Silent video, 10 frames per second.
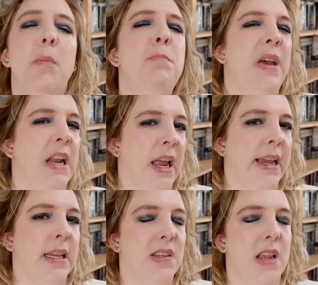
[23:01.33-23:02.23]
a bit
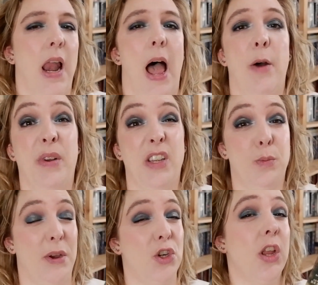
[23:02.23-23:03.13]
like a sellout, but
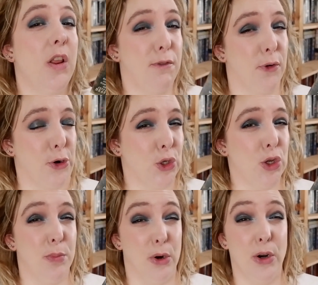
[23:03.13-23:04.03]
especially the first
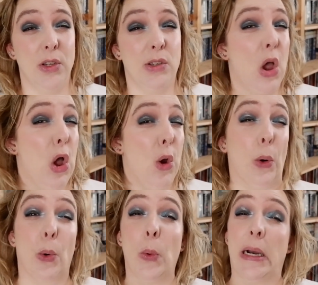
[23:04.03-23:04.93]
2 books
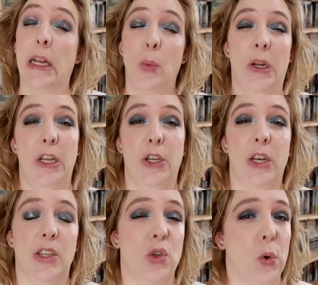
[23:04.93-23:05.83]
were really, really
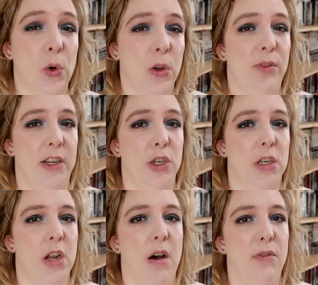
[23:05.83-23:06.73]
good historical
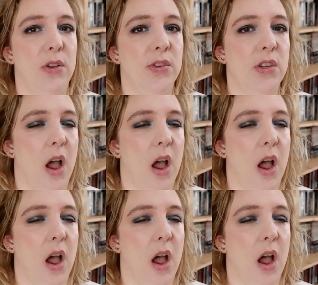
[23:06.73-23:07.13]
fiction novels.